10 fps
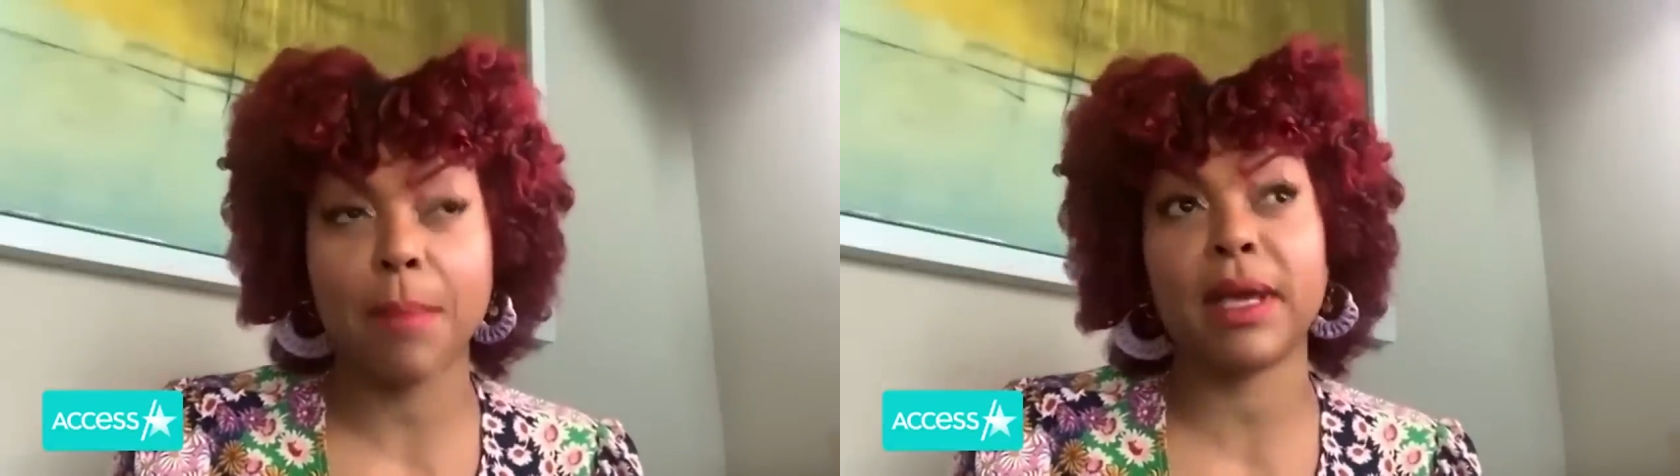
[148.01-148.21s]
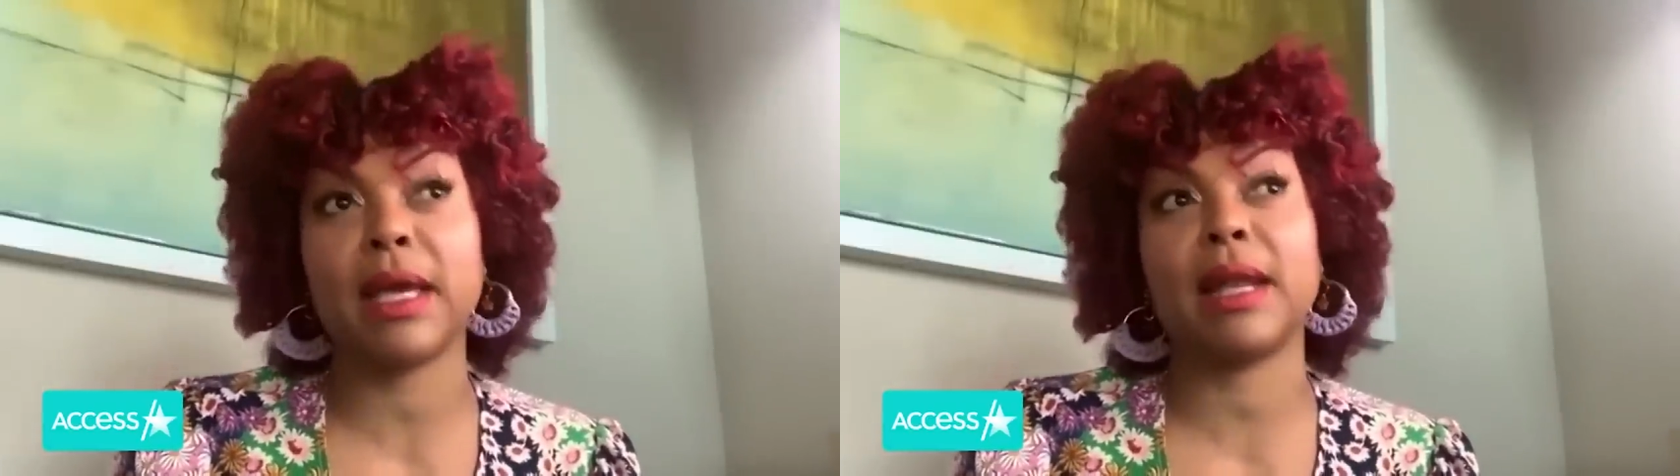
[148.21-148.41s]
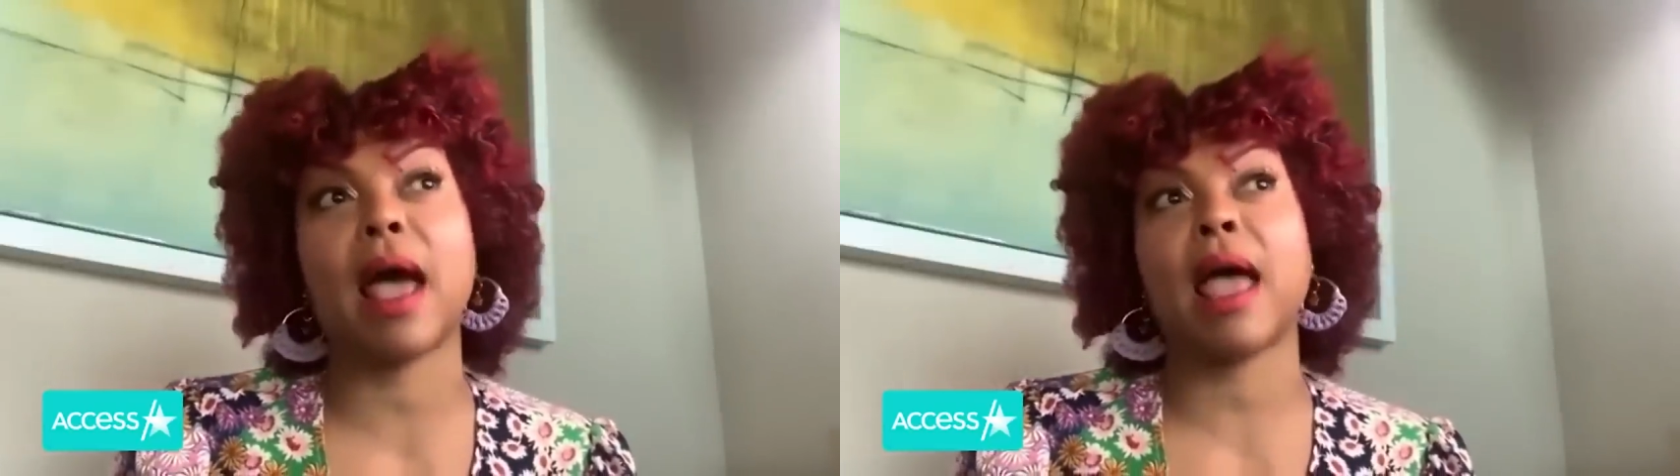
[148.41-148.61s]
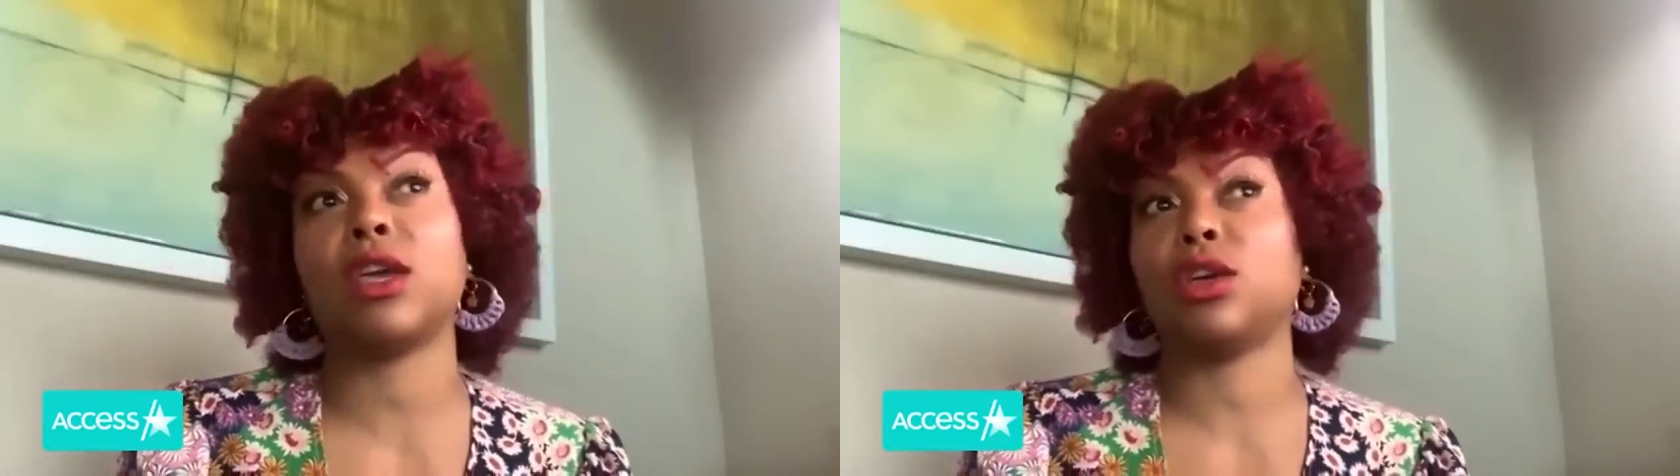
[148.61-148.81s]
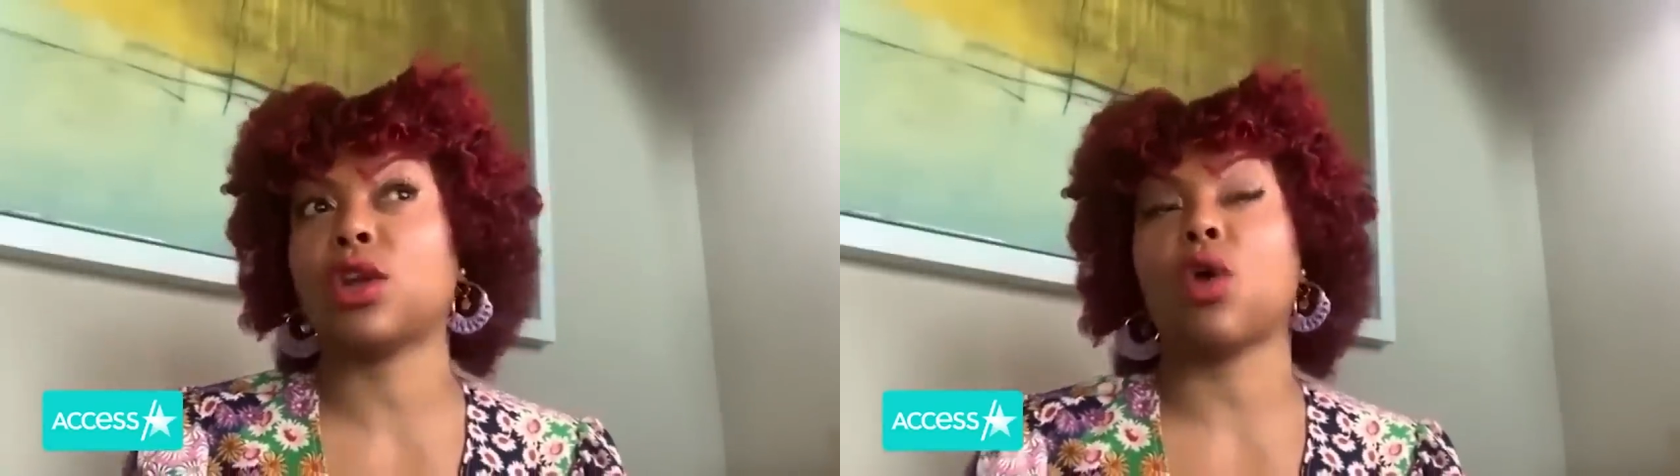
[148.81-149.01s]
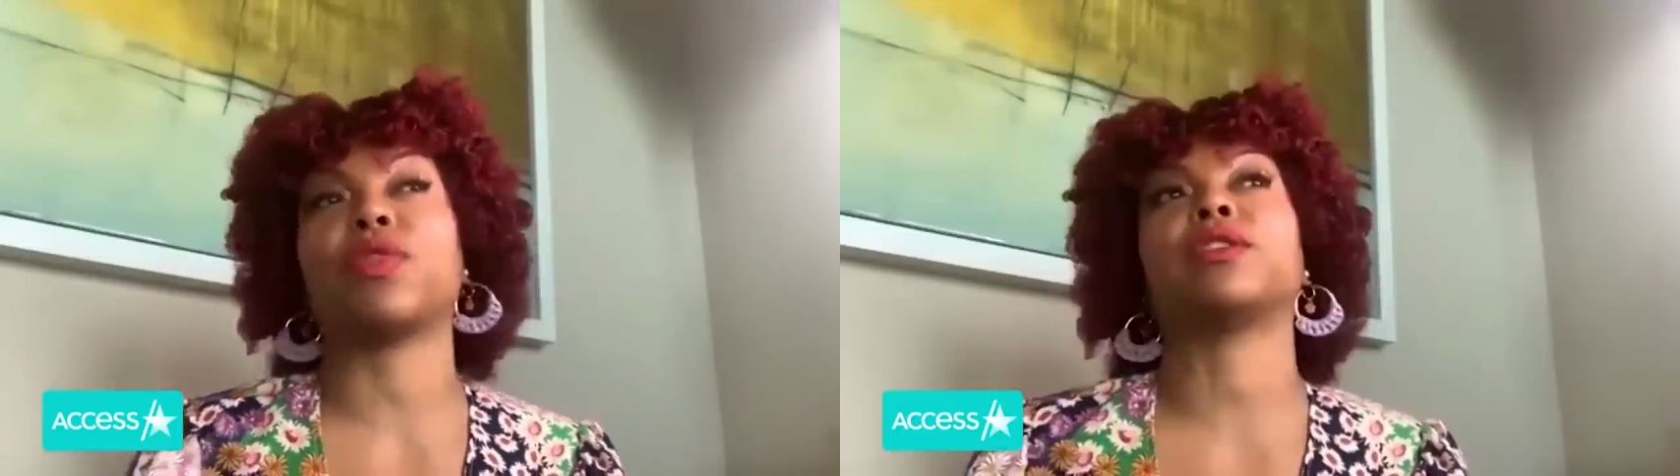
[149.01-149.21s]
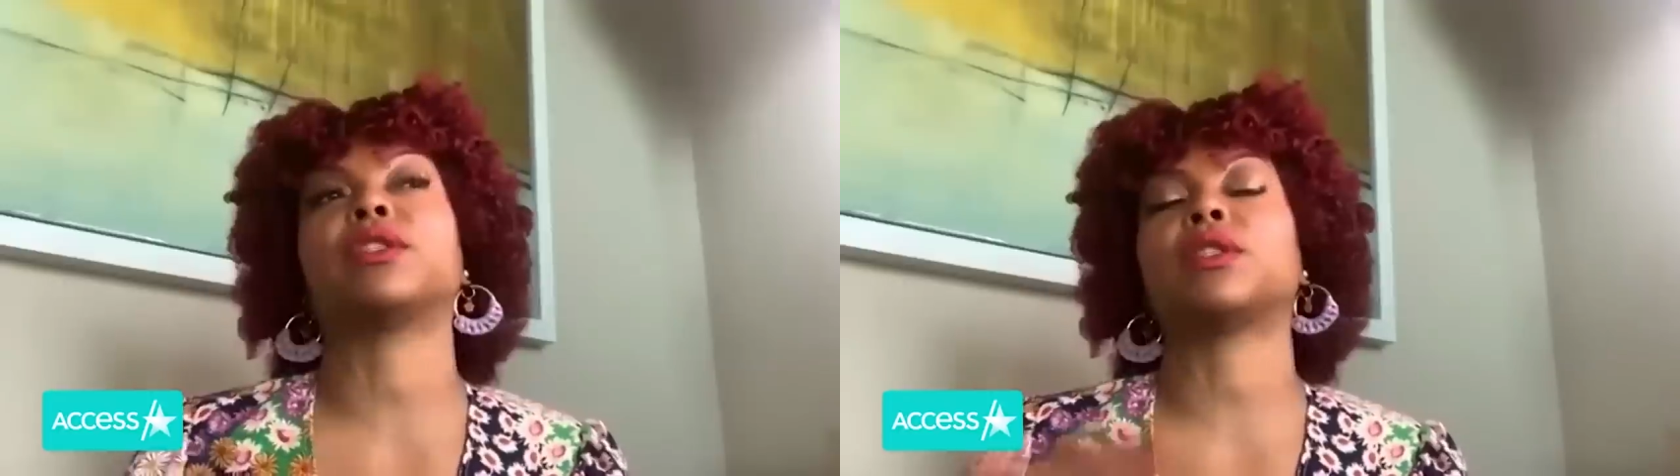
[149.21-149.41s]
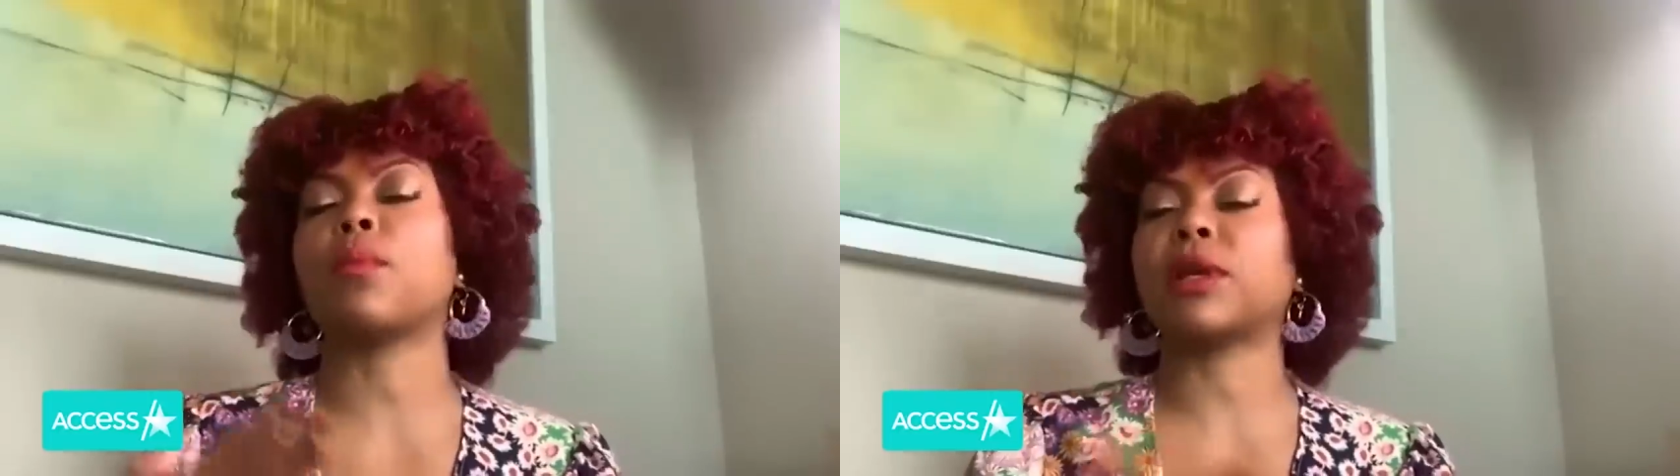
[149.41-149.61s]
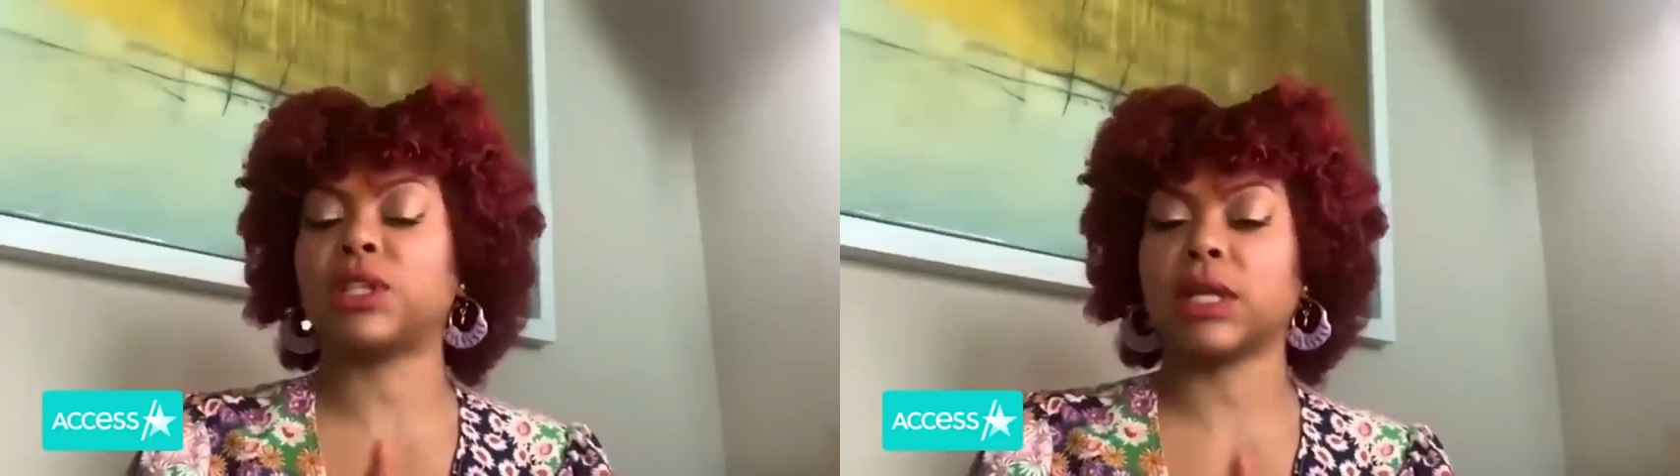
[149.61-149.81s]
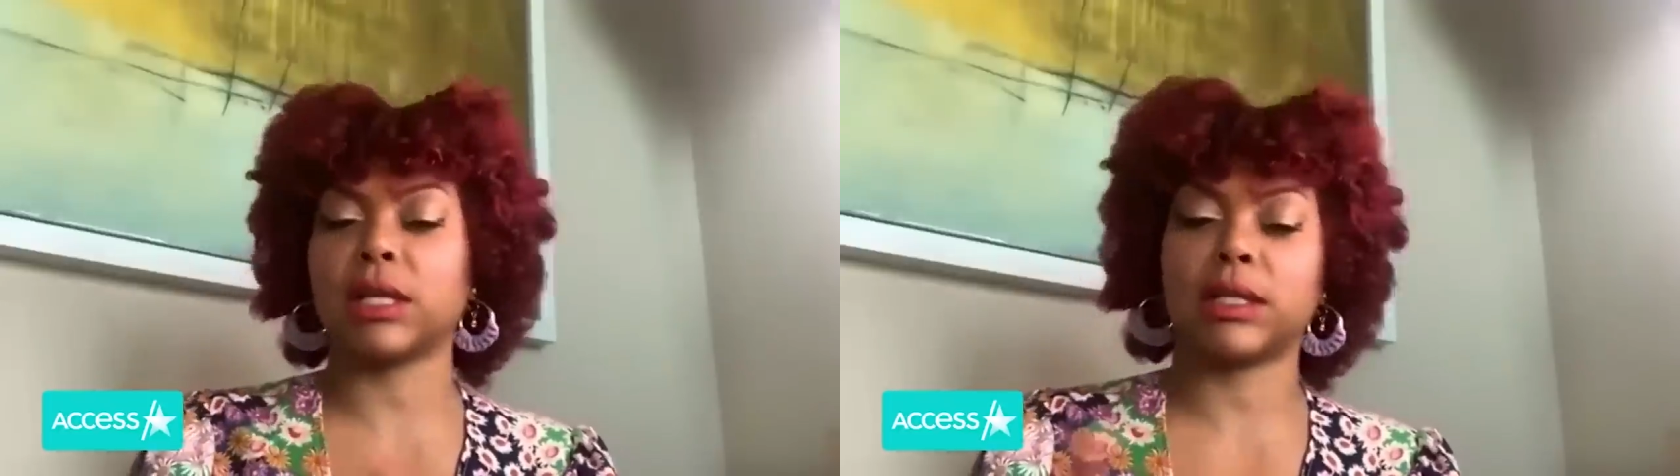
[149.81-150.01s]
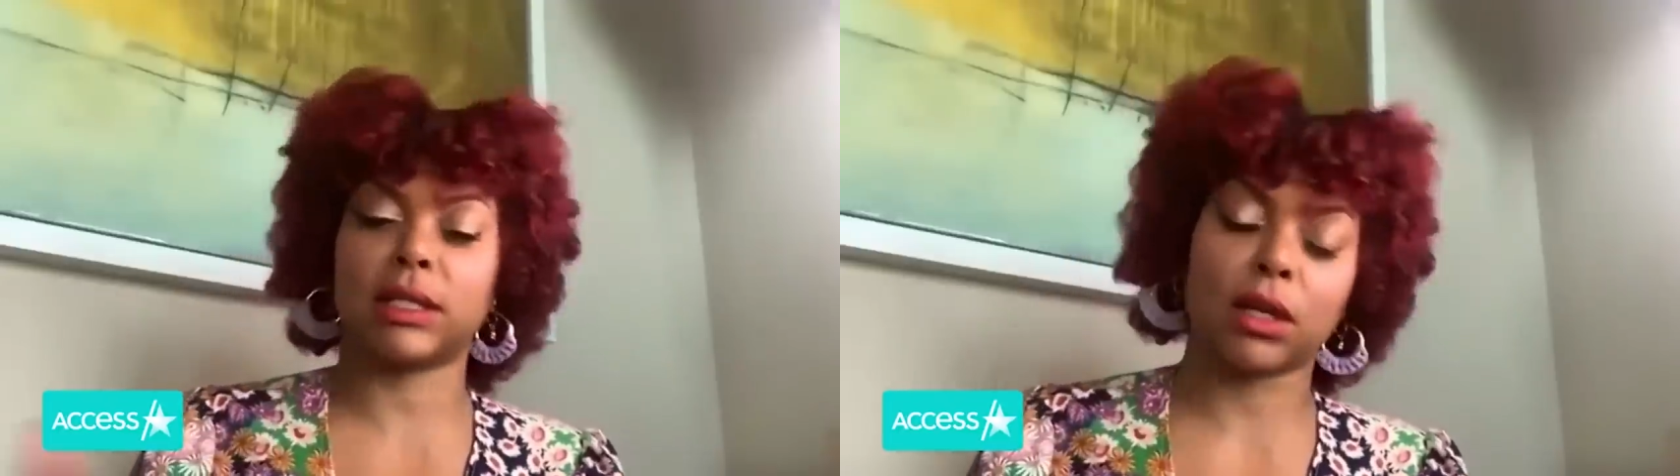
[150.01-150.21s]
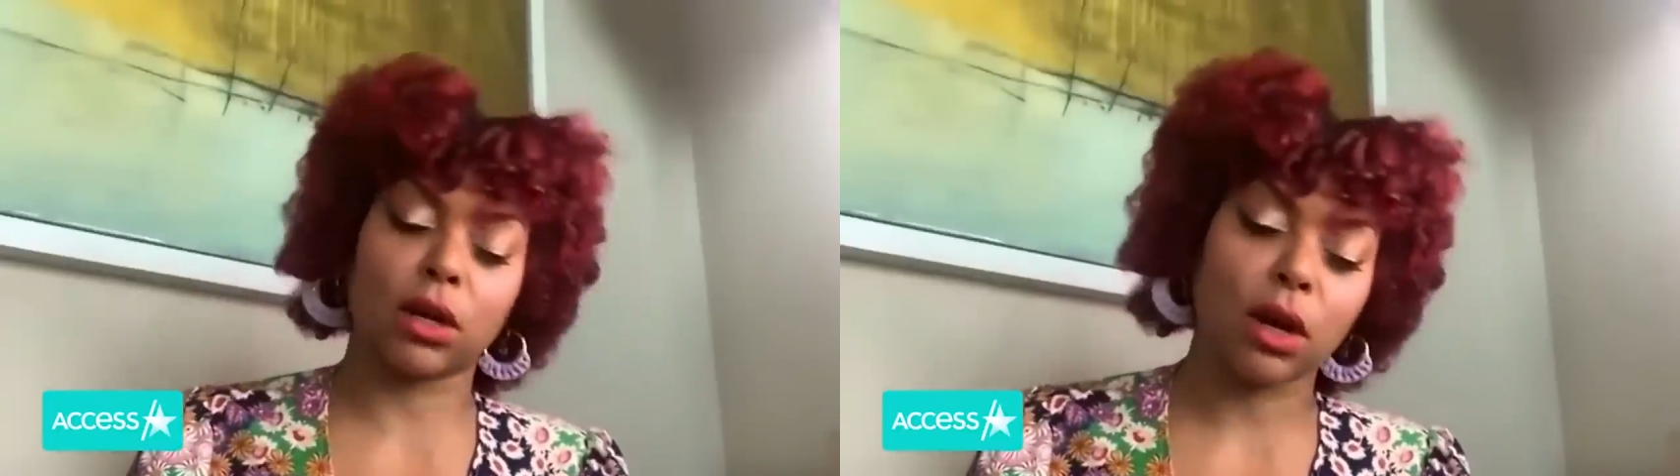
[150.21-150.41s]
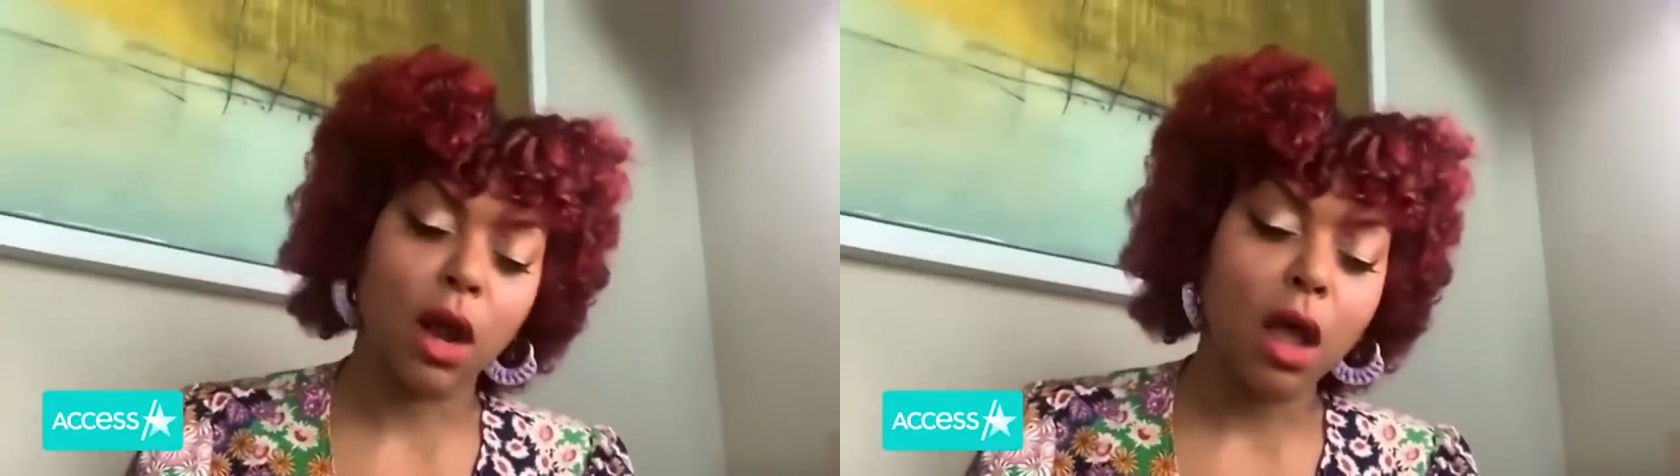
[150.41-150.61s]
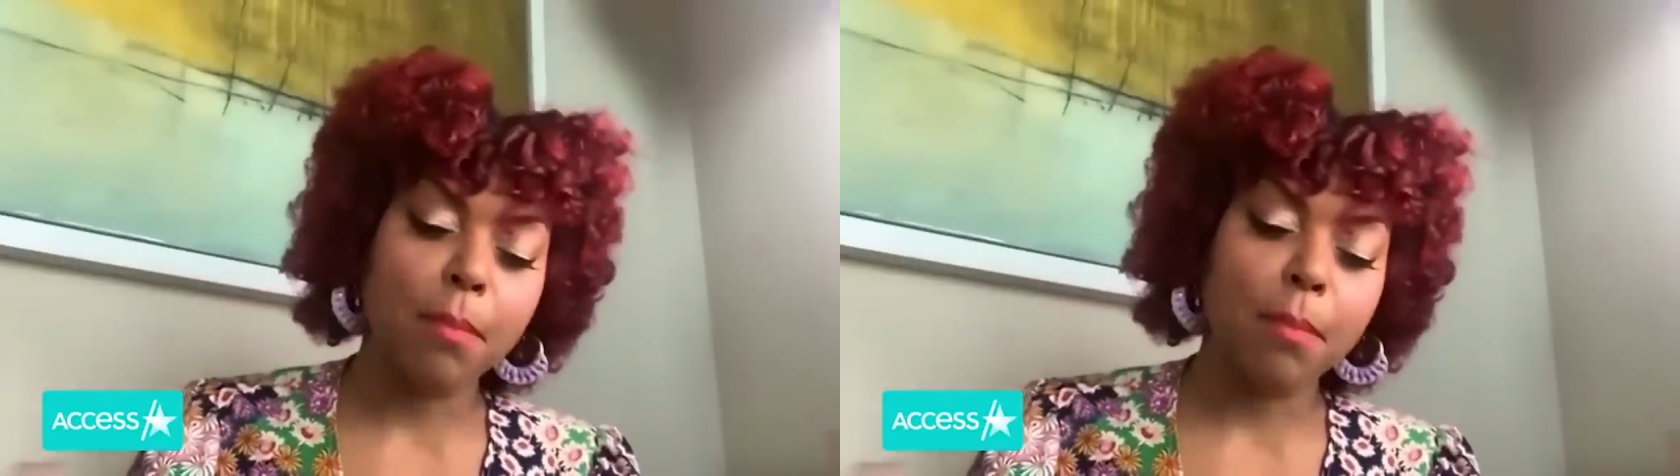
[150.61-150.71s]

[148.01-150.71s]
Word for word: I mean, you know, there's so much to consider.